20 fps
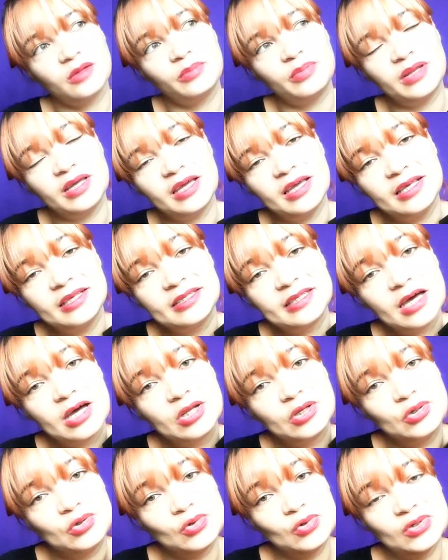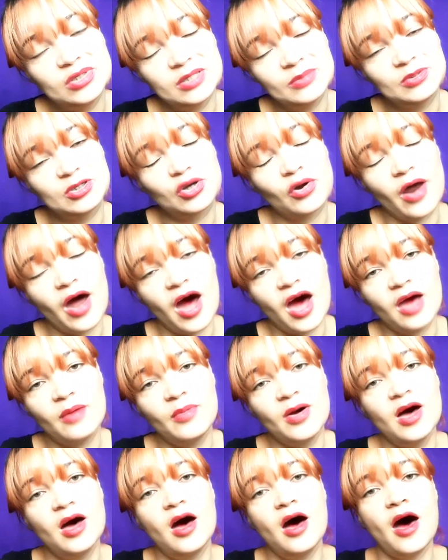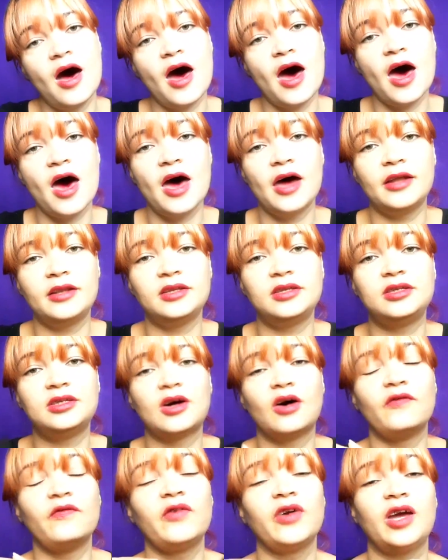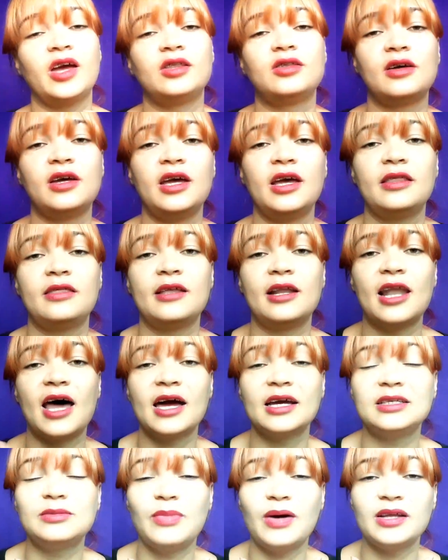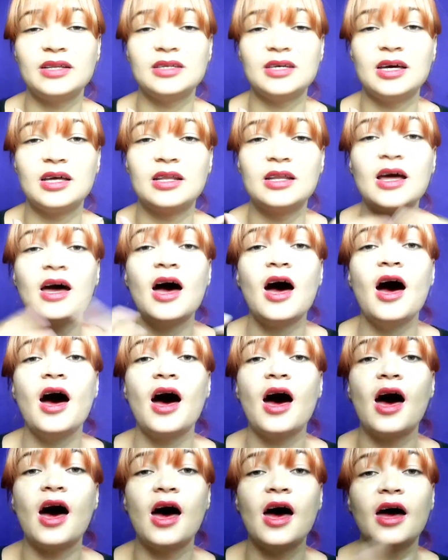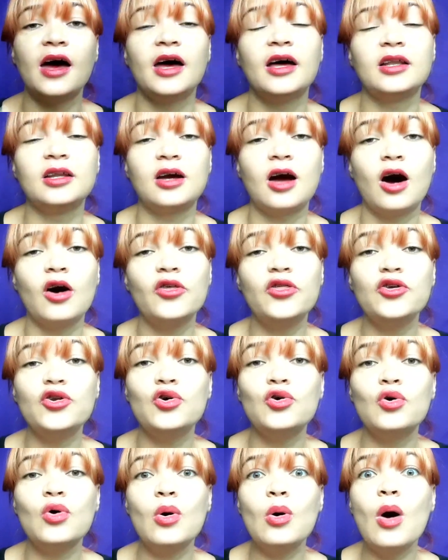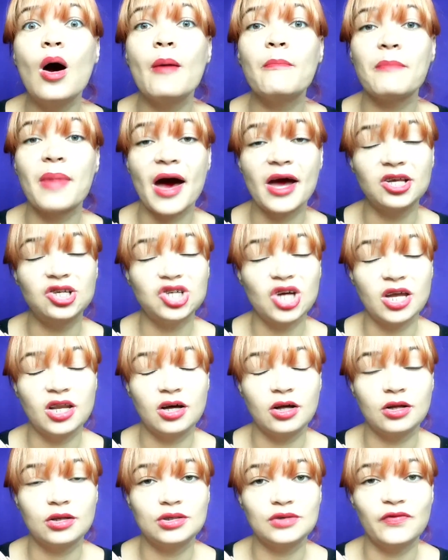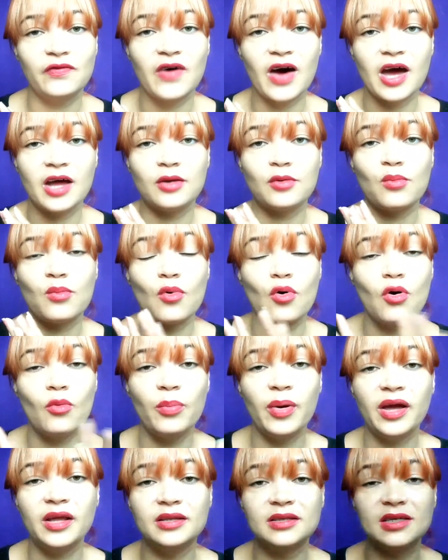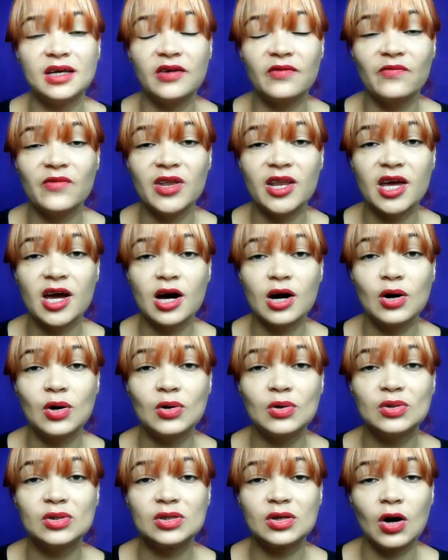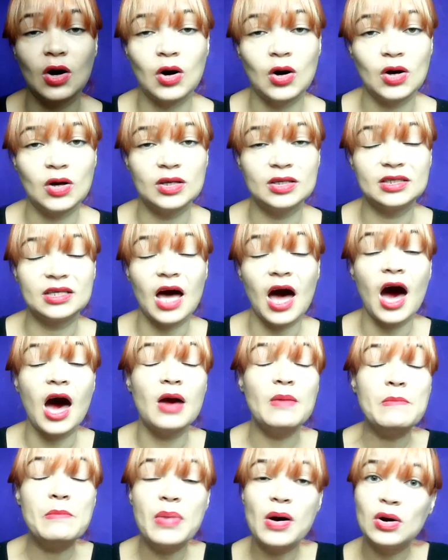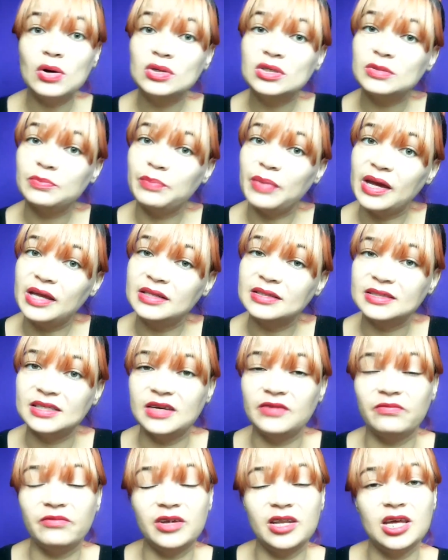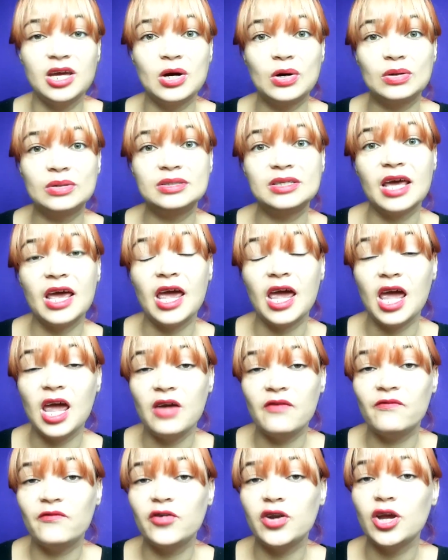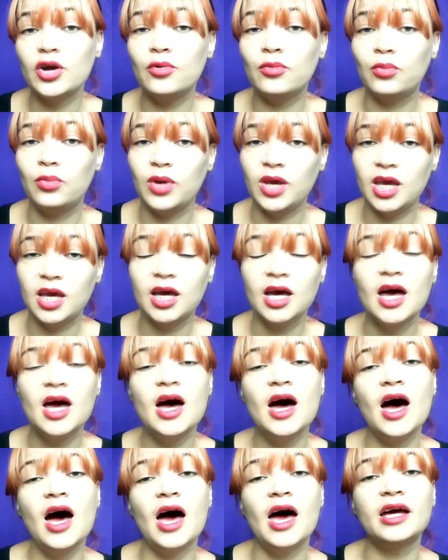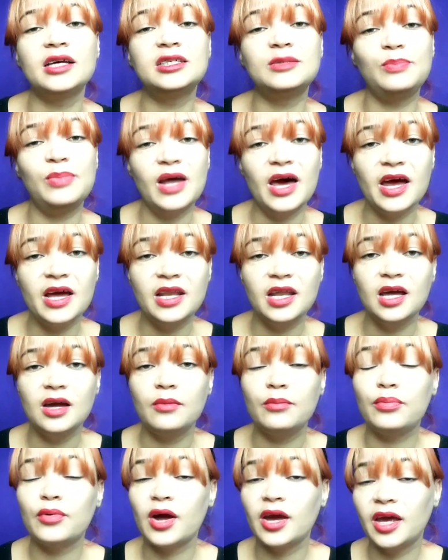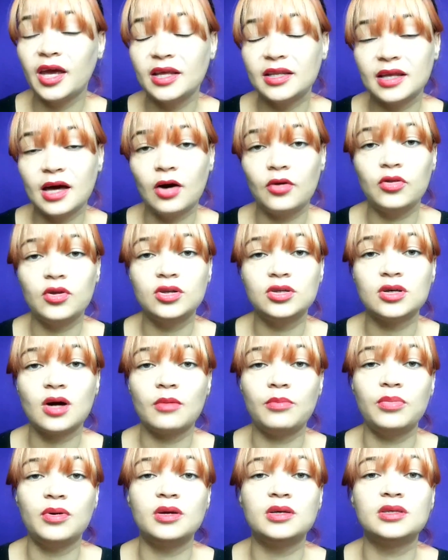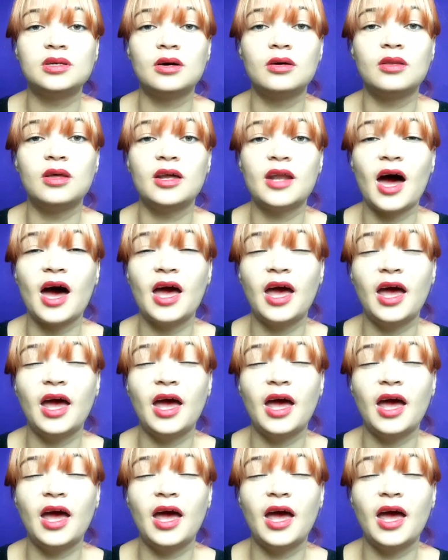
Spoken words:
please do subscribe and don't forget to hit the likes button, and go through my channel to find more painting videos, because I post painting videos every week explaining, breaking down the topic so that